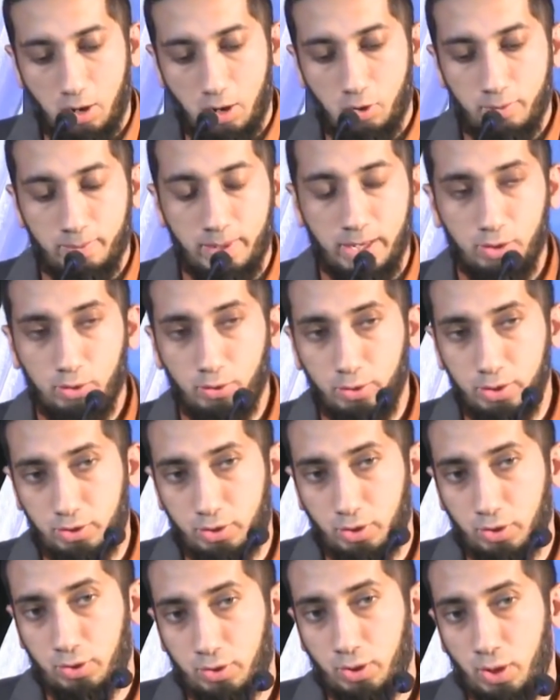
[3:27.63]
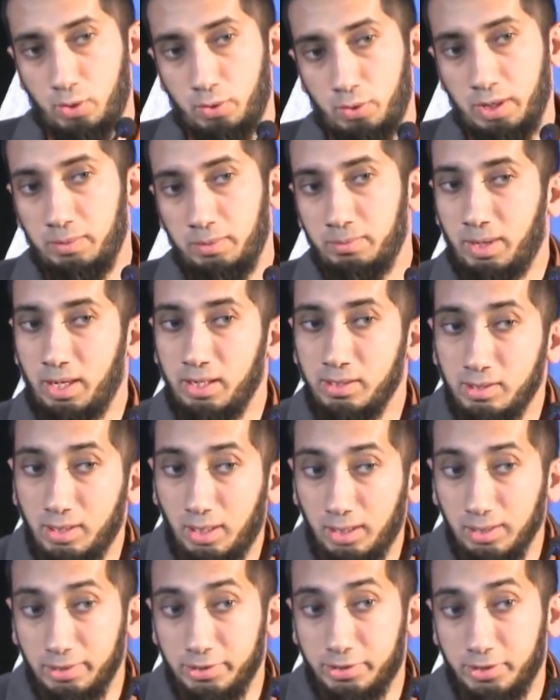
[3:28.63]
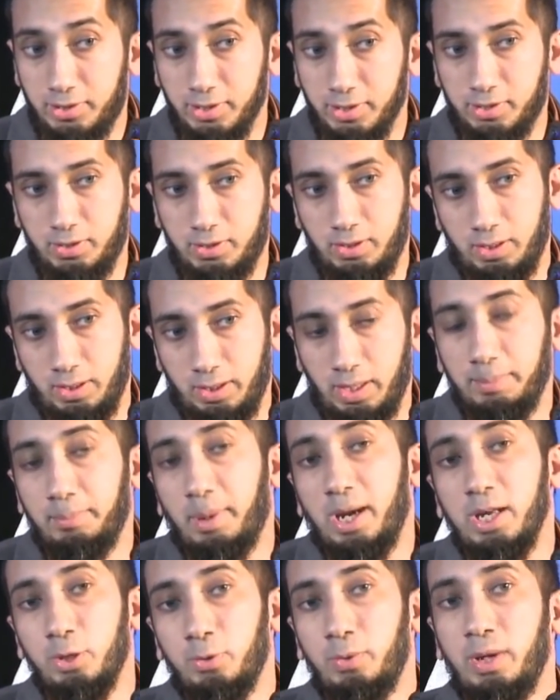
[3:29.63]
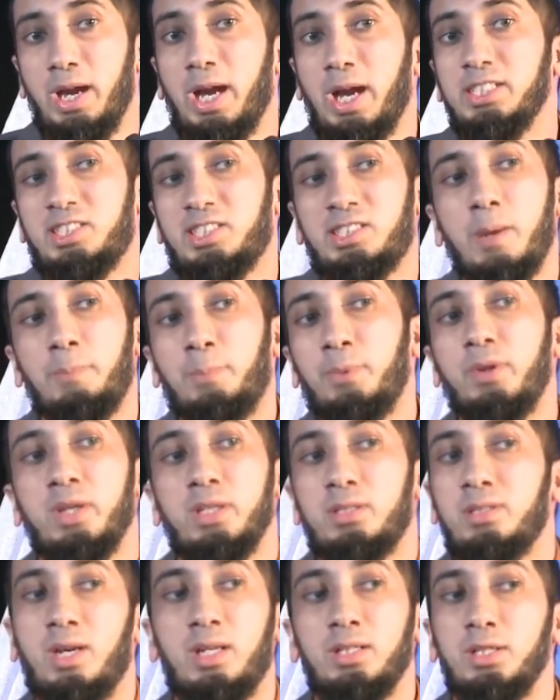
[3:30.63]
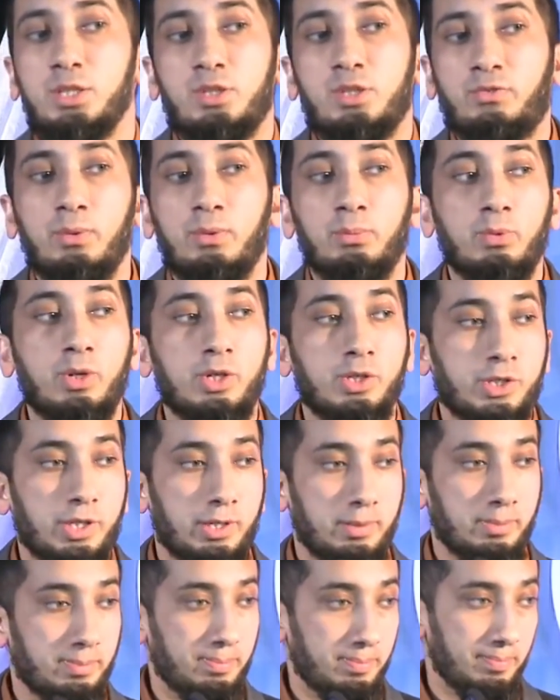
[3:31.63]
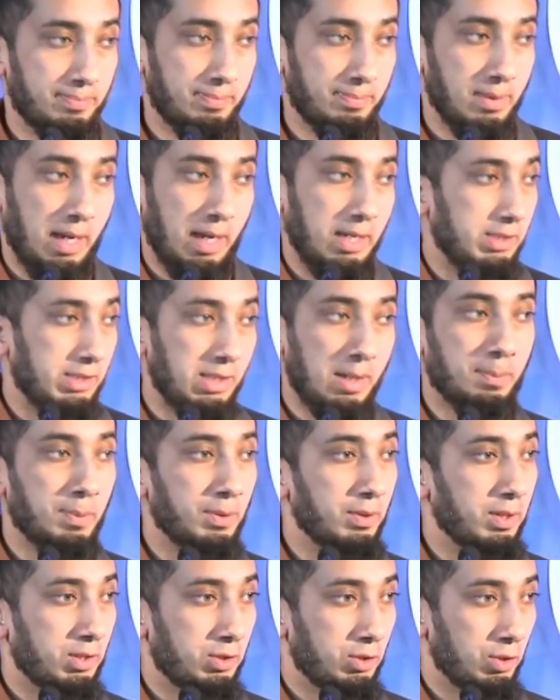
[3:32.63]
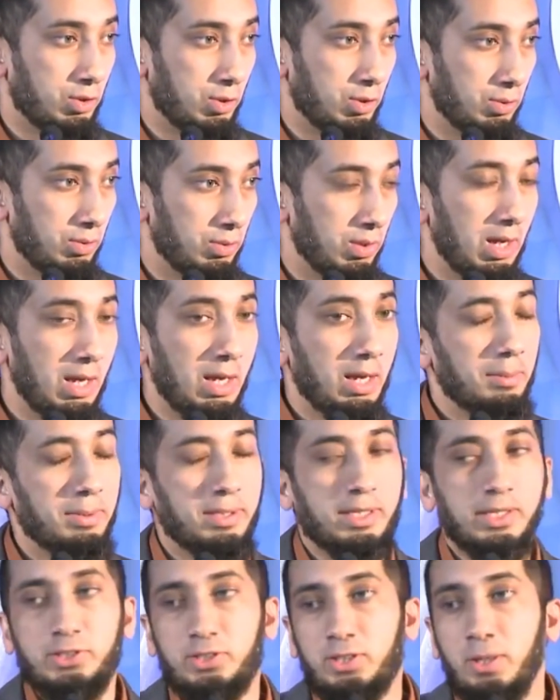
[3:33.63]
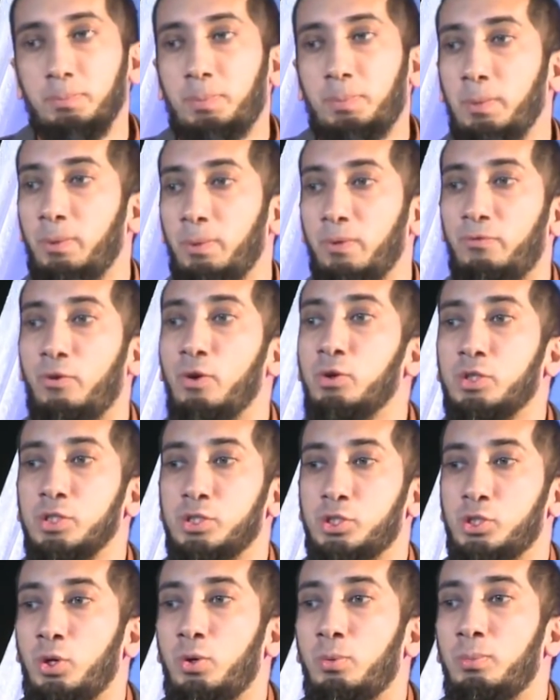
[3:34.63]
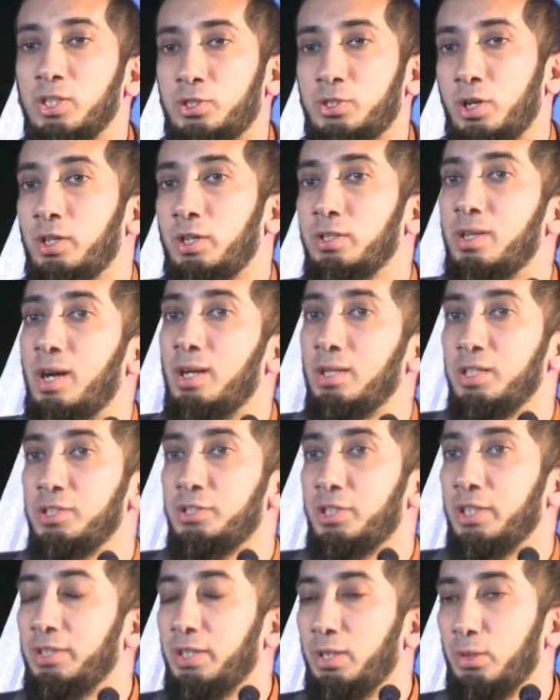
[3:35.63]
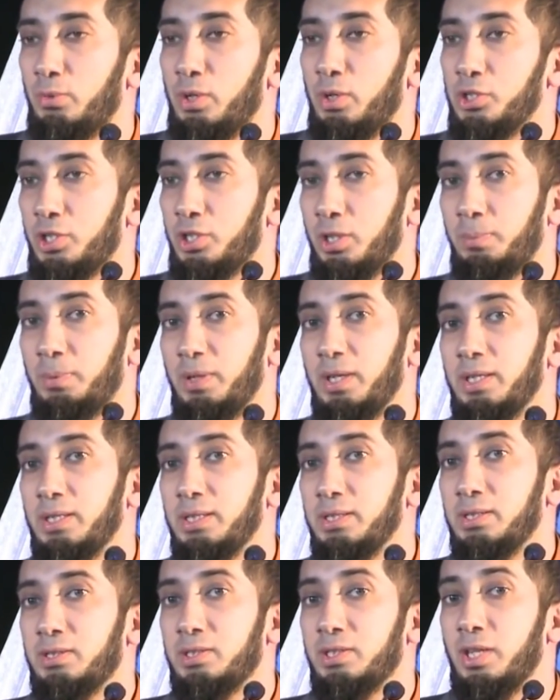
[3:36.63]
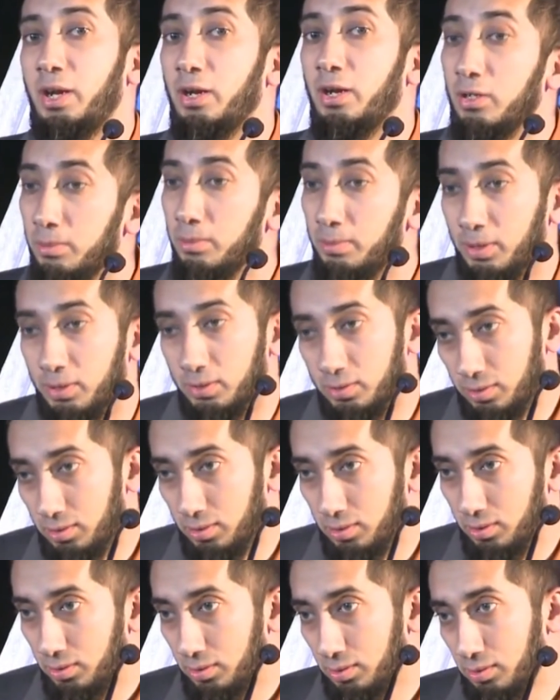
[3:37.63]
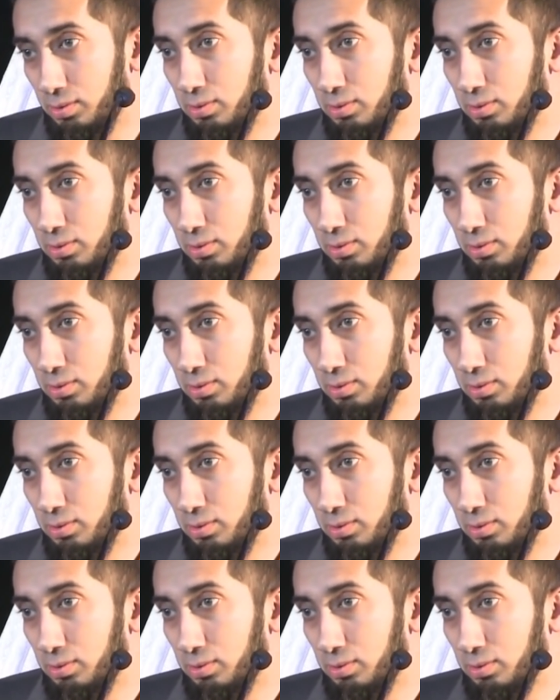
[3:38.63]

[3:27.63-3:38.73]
And how am I going to grow in my knowledge this year? And by the way, I separate knowledge from worship. I separate the two. Because some people focus so much on knowledge and their worship is terrible.